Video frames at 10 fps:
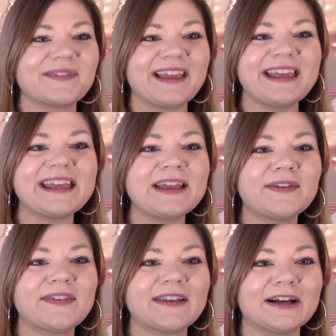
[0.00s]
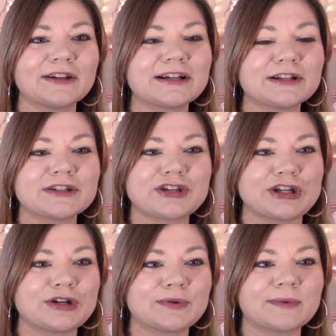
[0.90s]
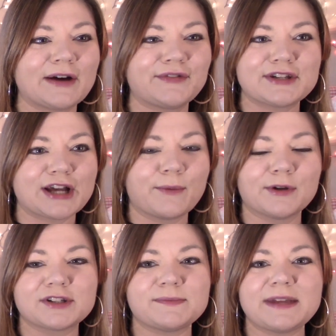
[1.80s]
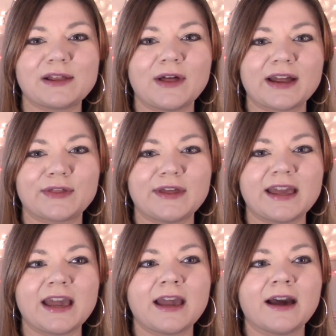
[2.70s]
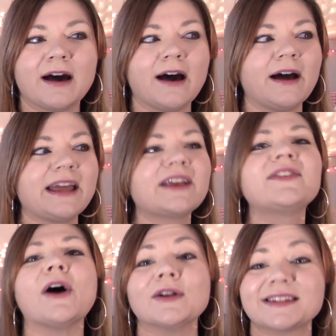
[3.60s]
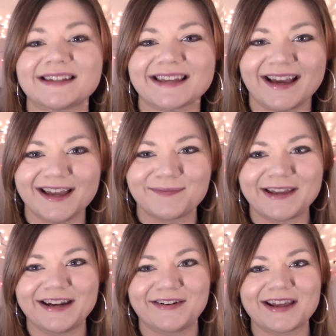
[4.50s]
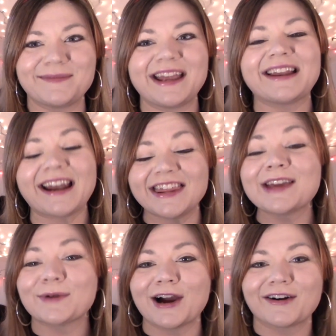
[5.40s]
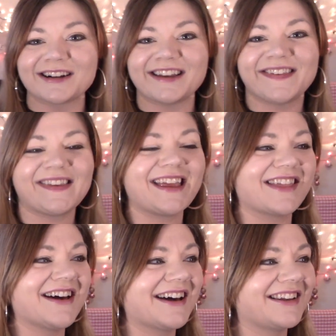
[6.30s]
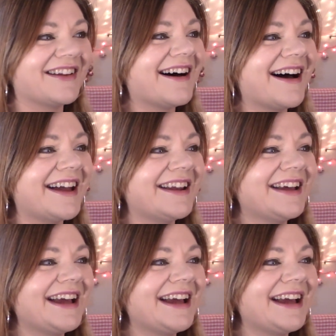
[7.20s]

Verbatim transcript: he's a little too rough and tumble to be like the exalted type, you know what I mean? And I think we're already seeing that a lot.